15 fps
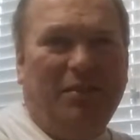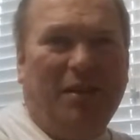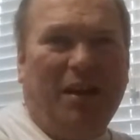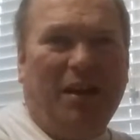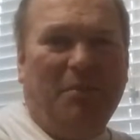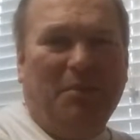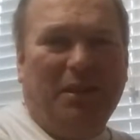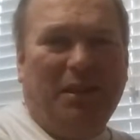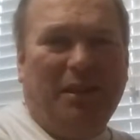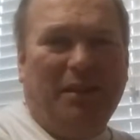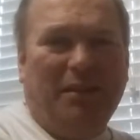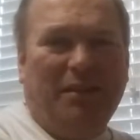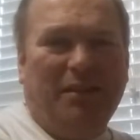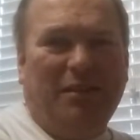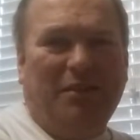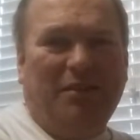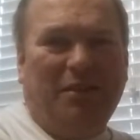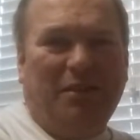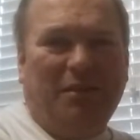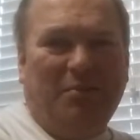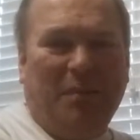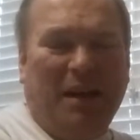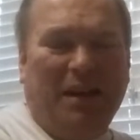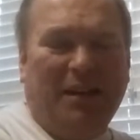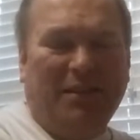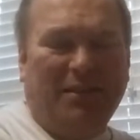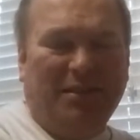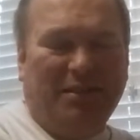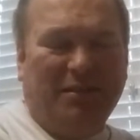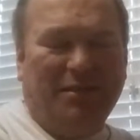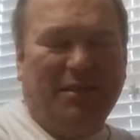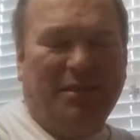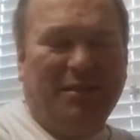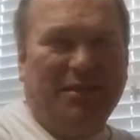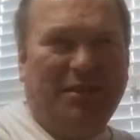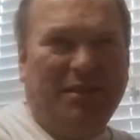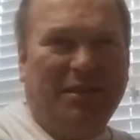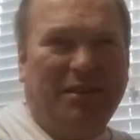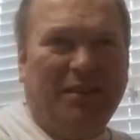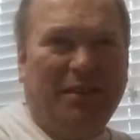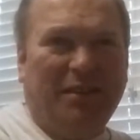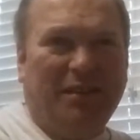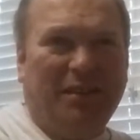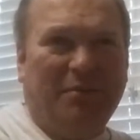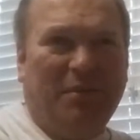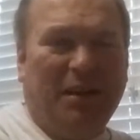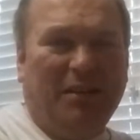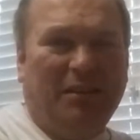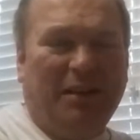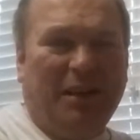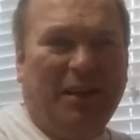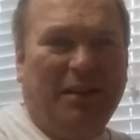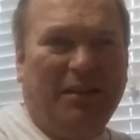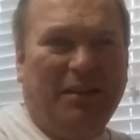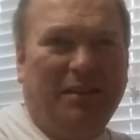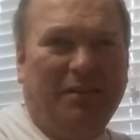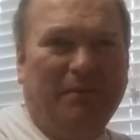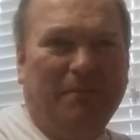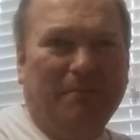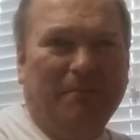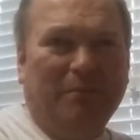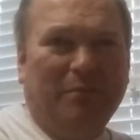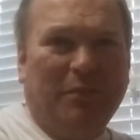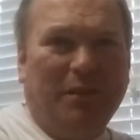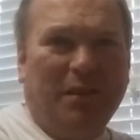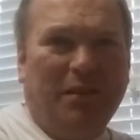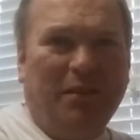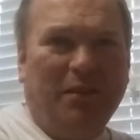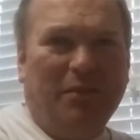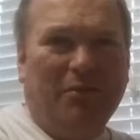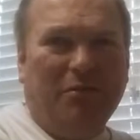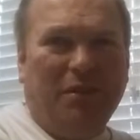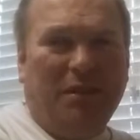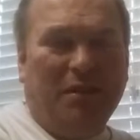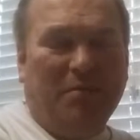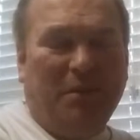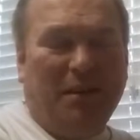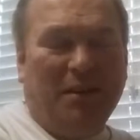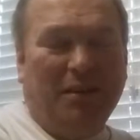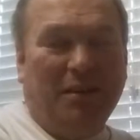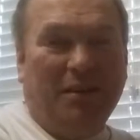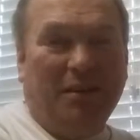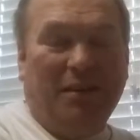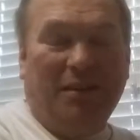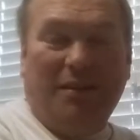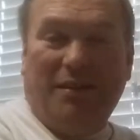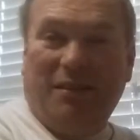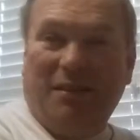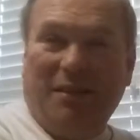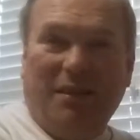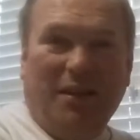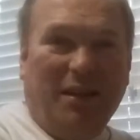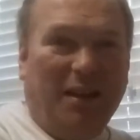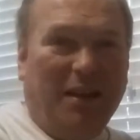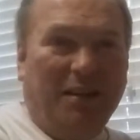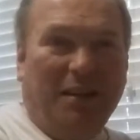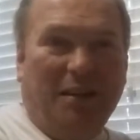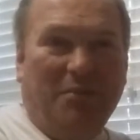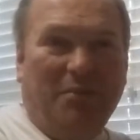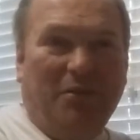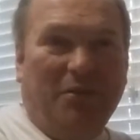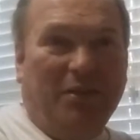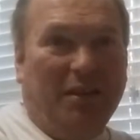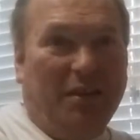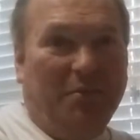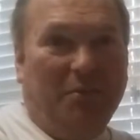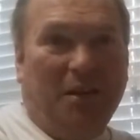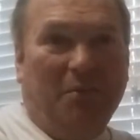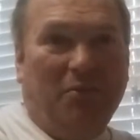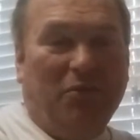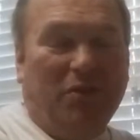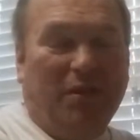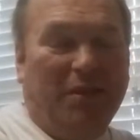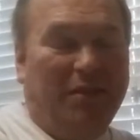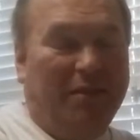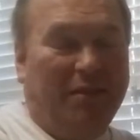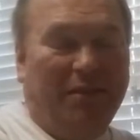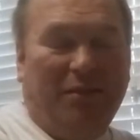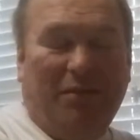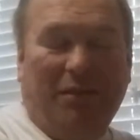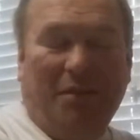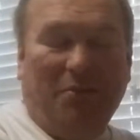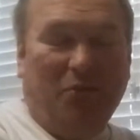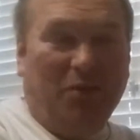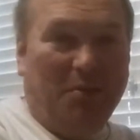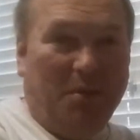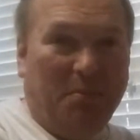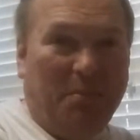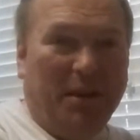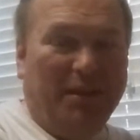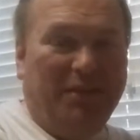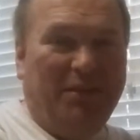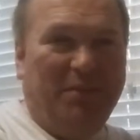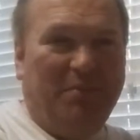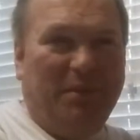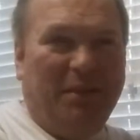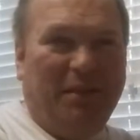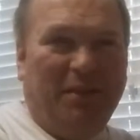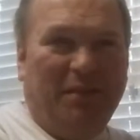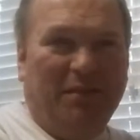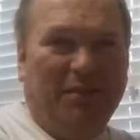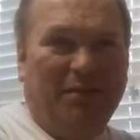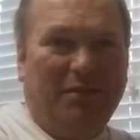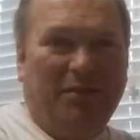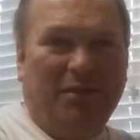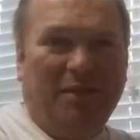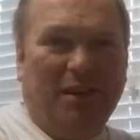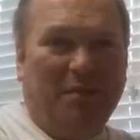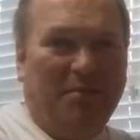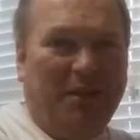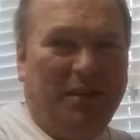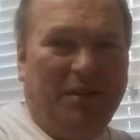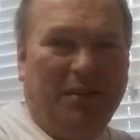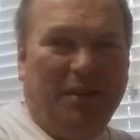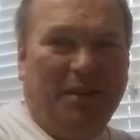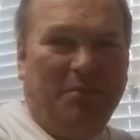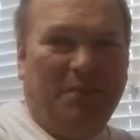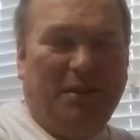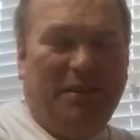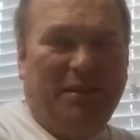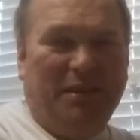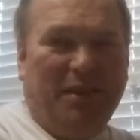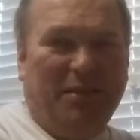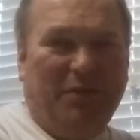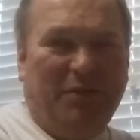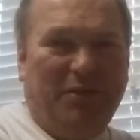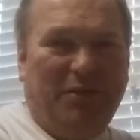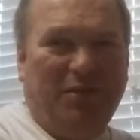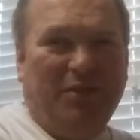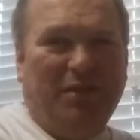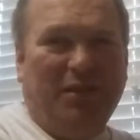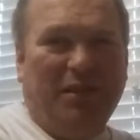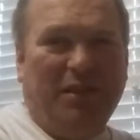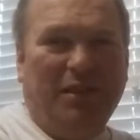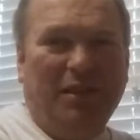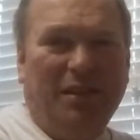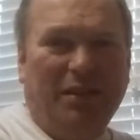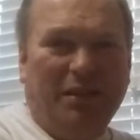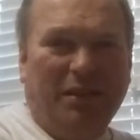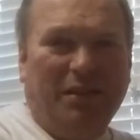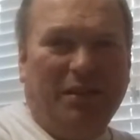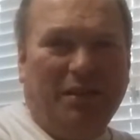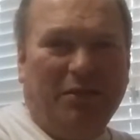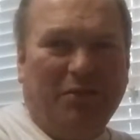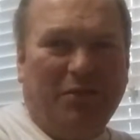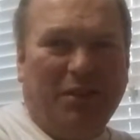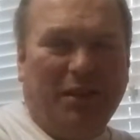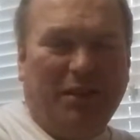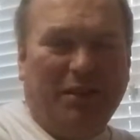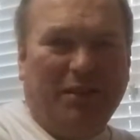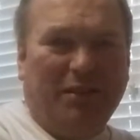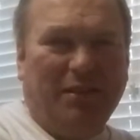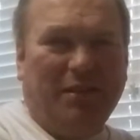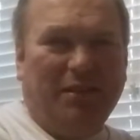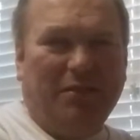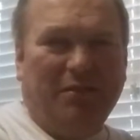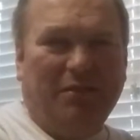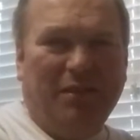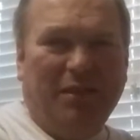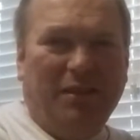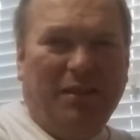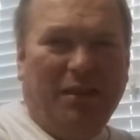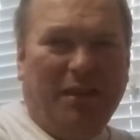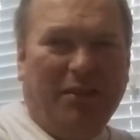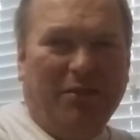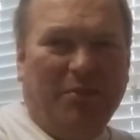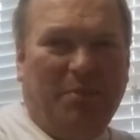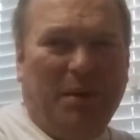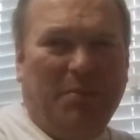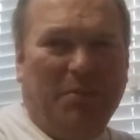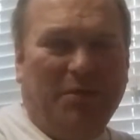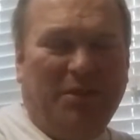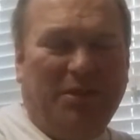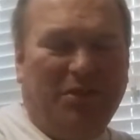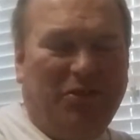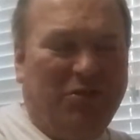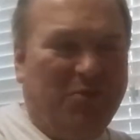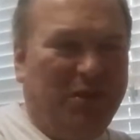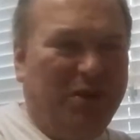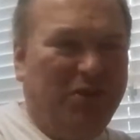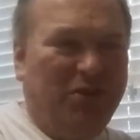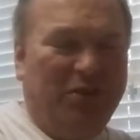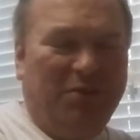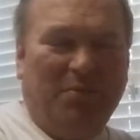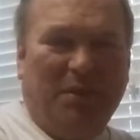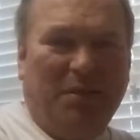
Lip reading: homily at Mass on Sunday about that, and I agree. I mean, I'm trying my best to be, to not be selfish. You know, look at other things, look at other people's situations.